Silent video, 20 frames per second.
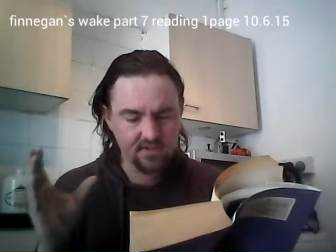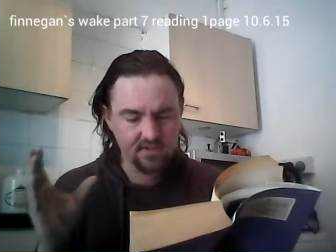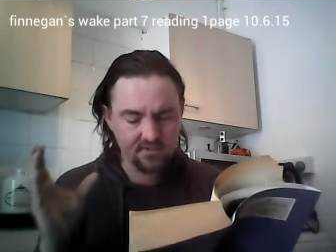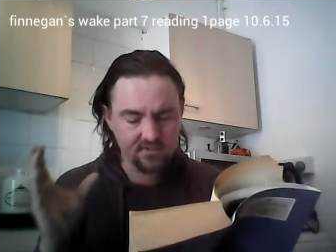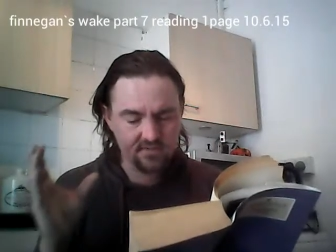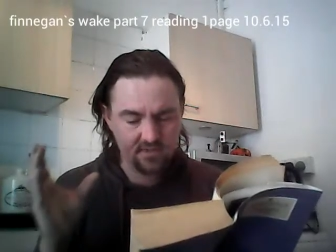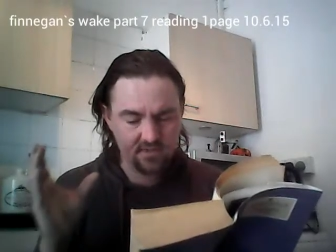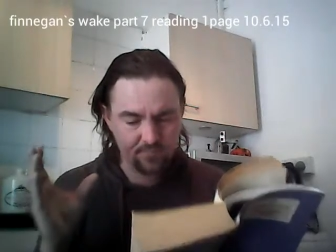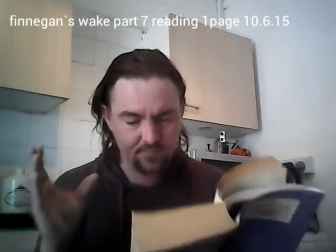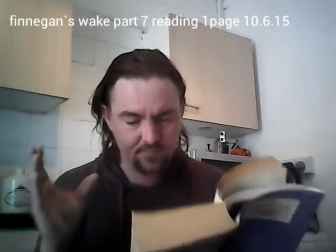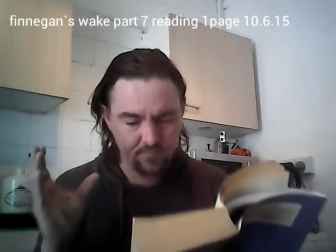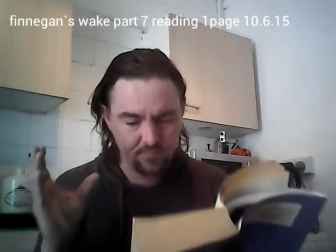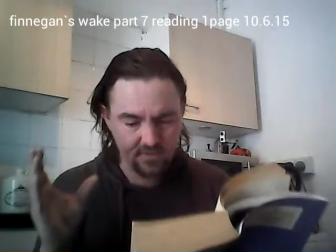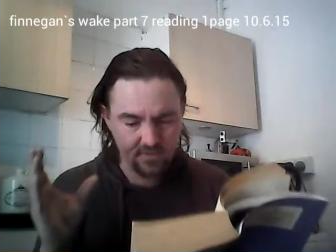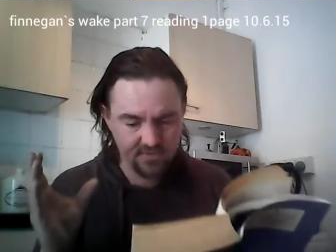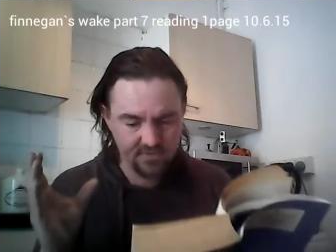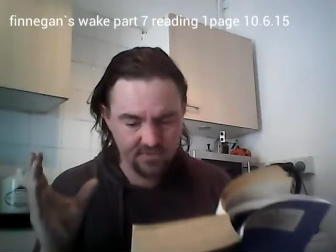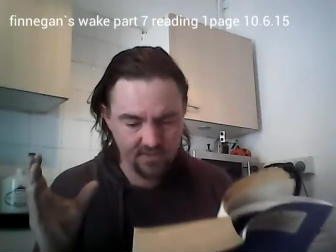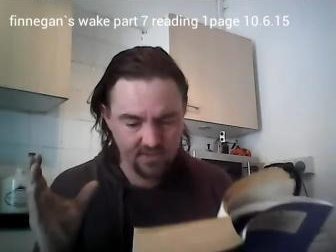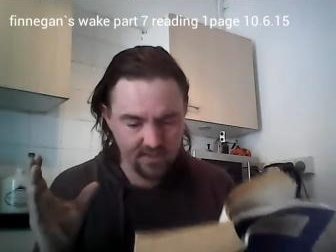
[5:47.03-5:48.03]
dumb Bill
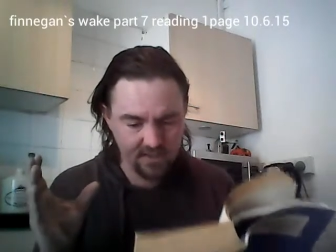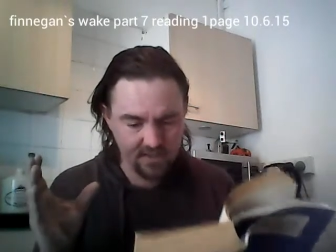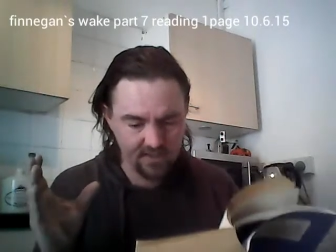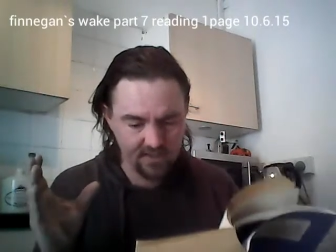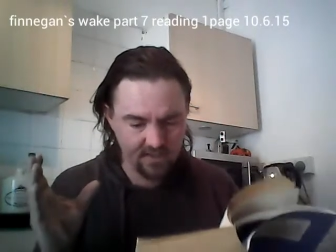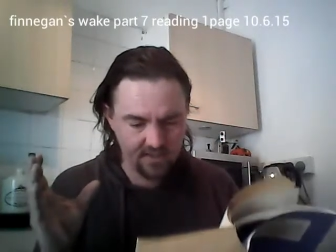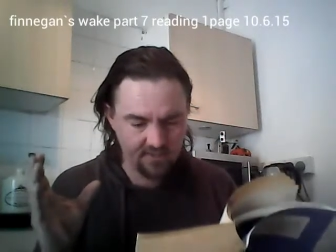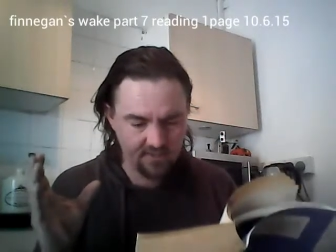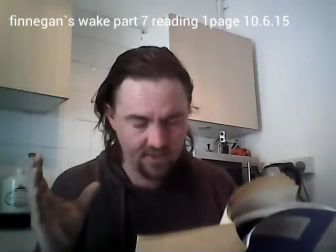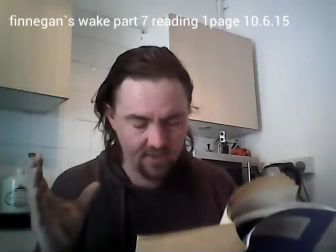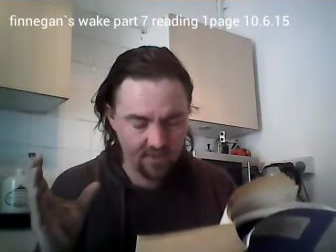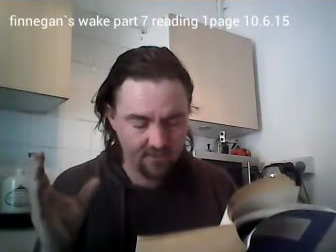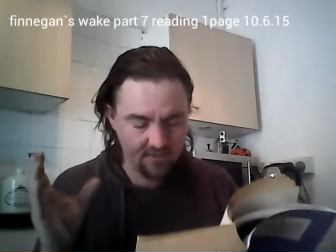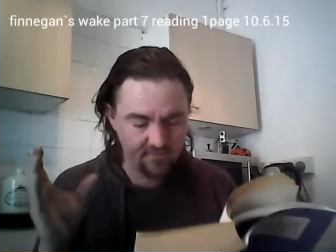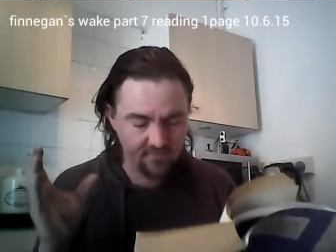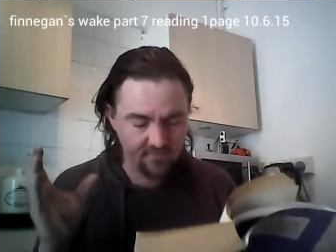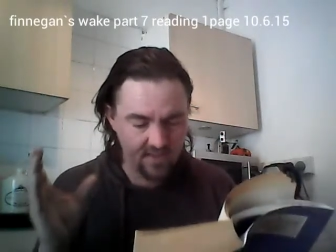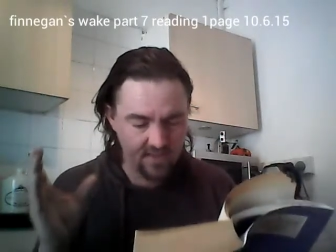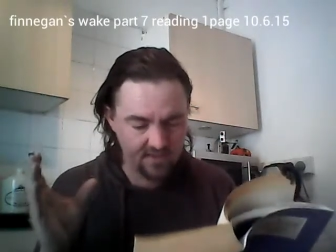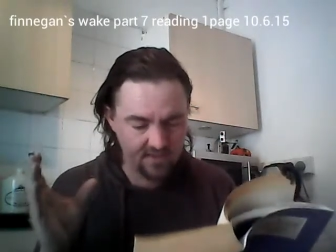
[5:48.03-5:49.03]
silly, and they
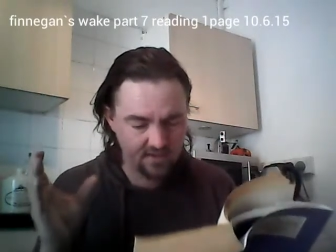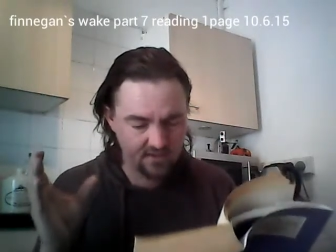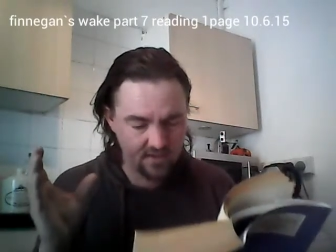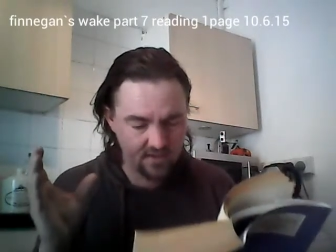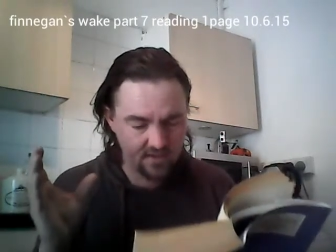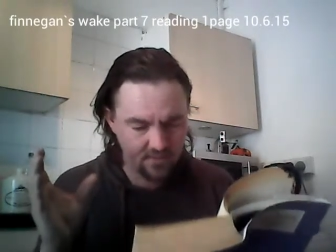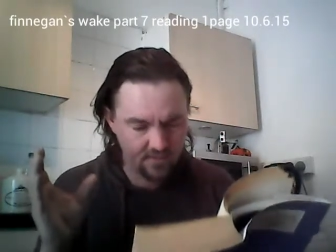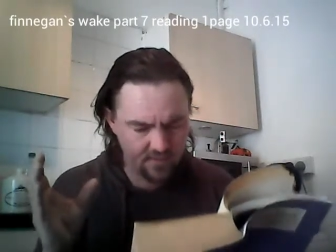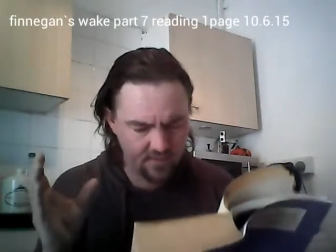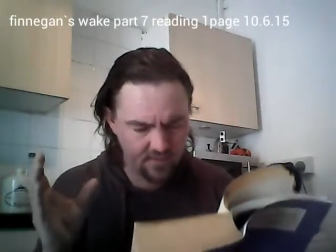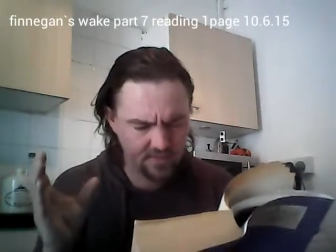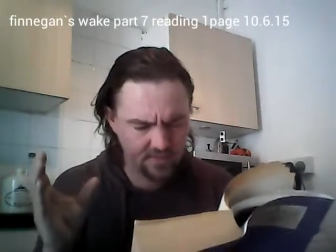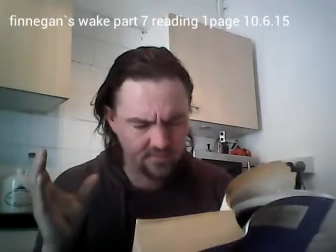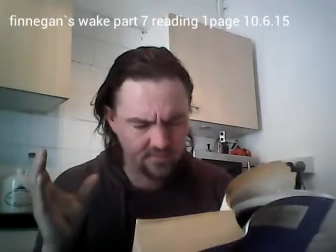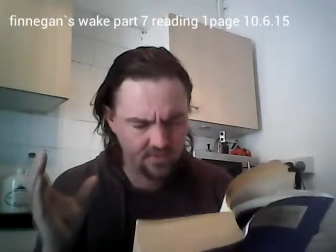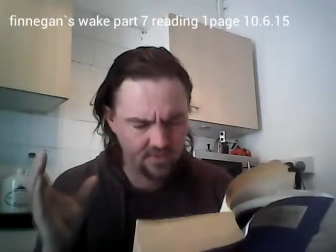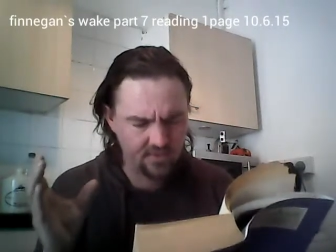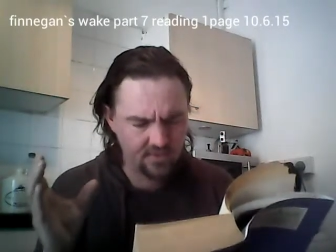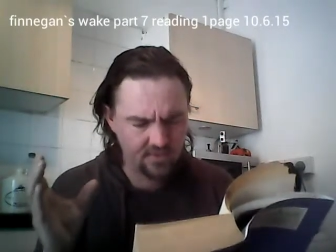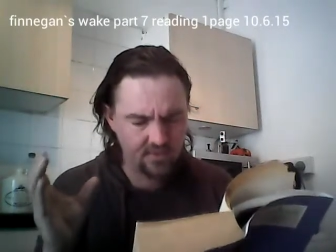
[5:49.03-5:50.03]
fell among
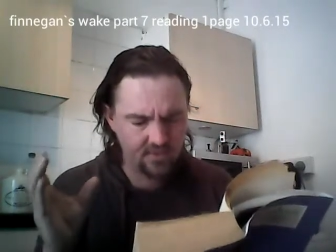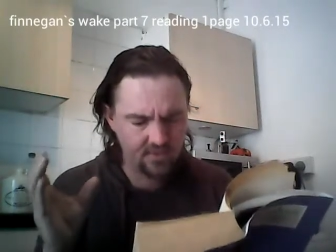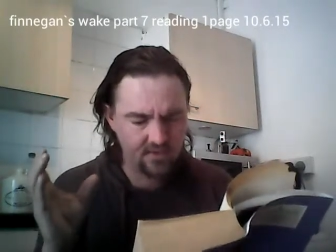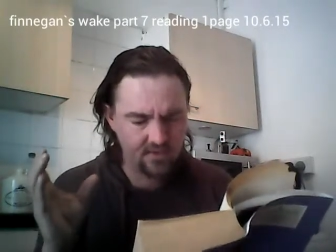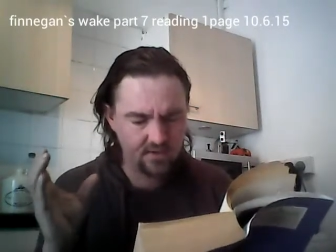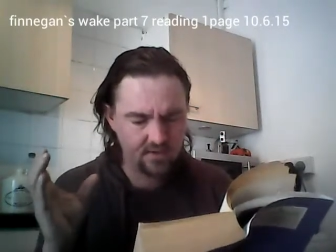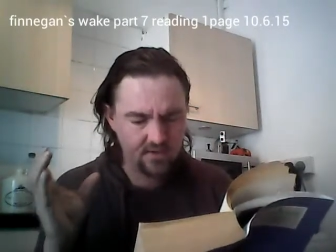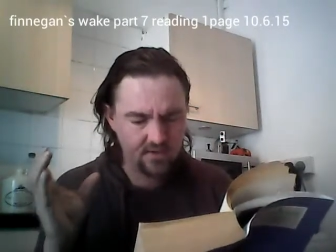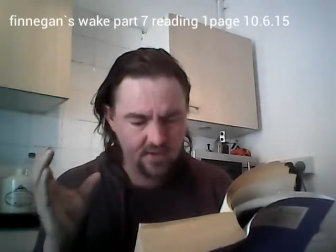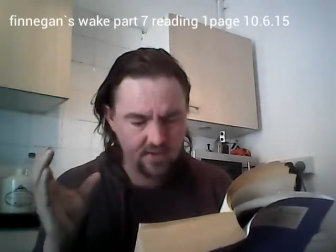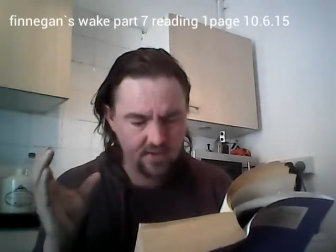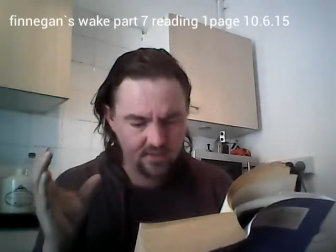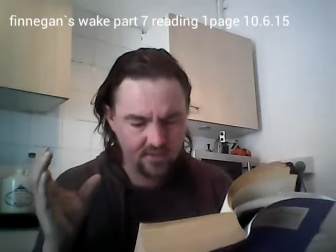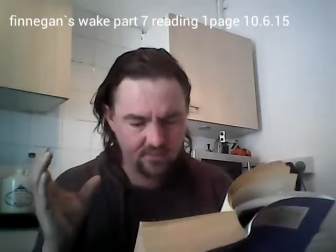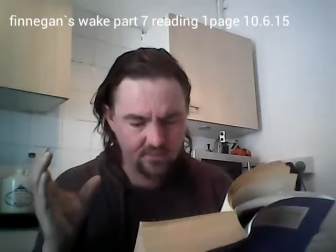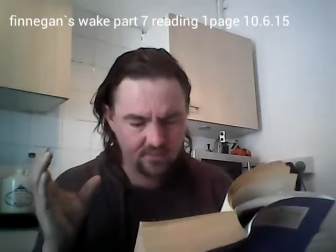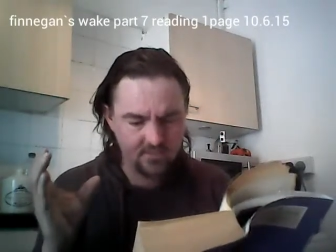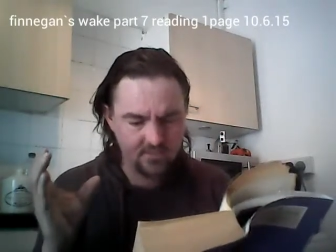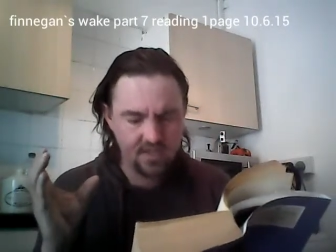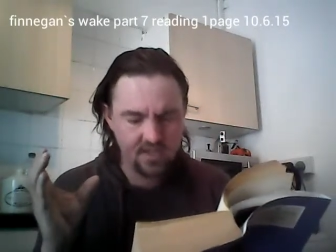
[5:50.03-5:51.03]
one another, and
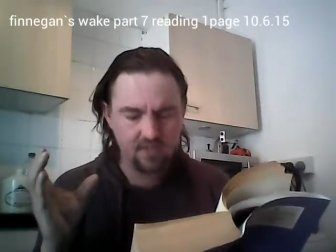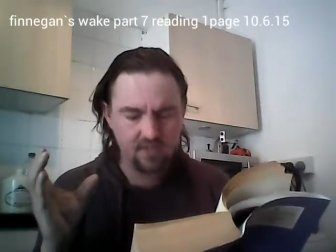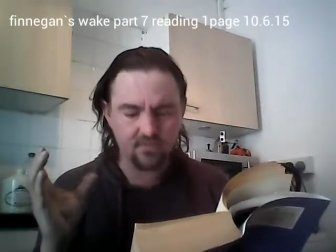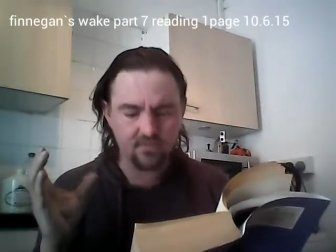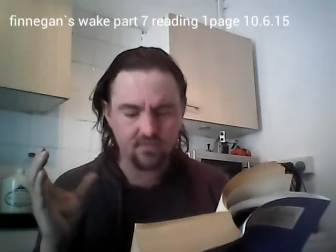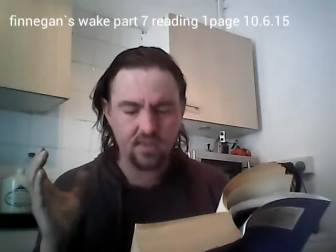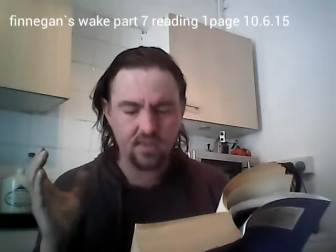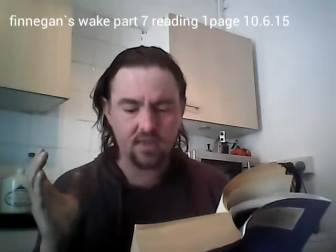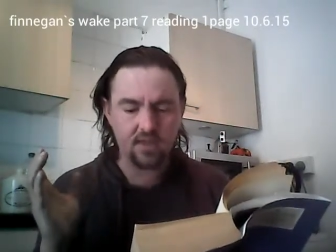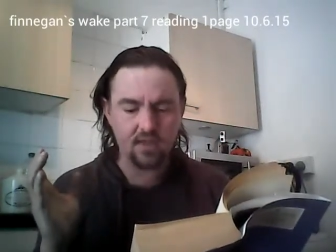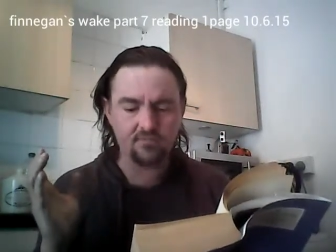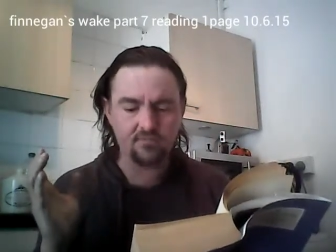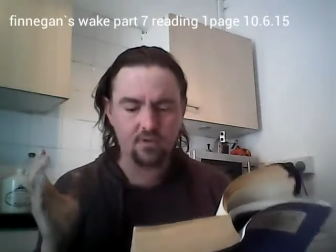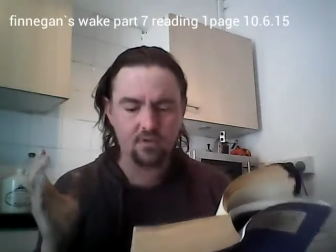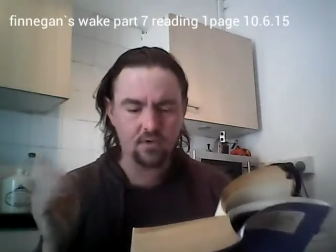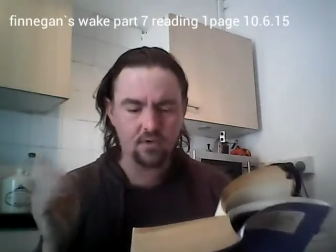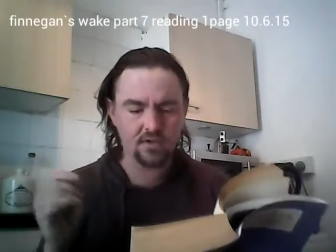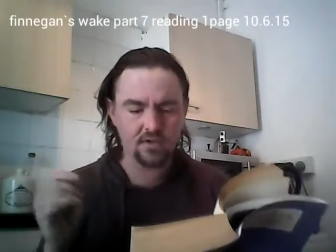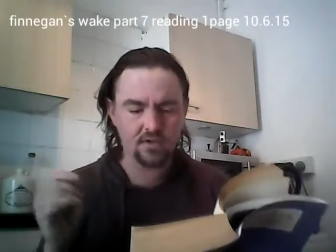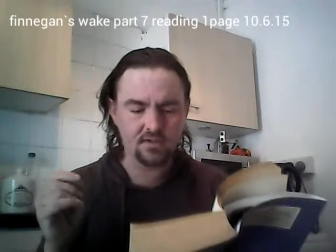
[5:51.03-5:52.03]
themselves they have
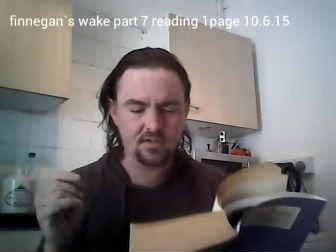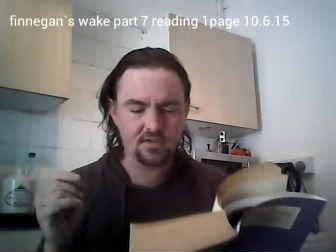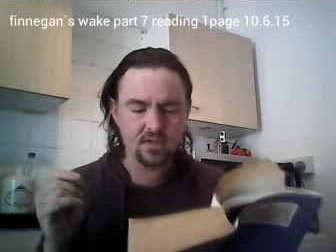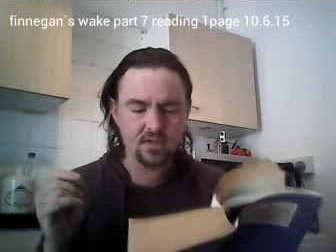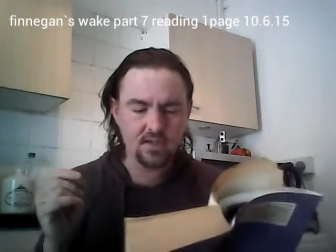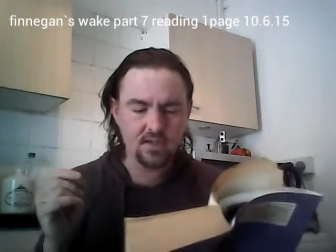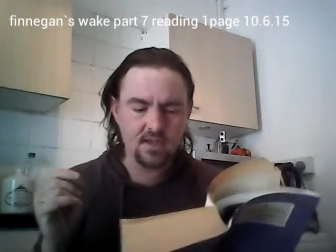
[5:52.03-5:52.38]
fallen,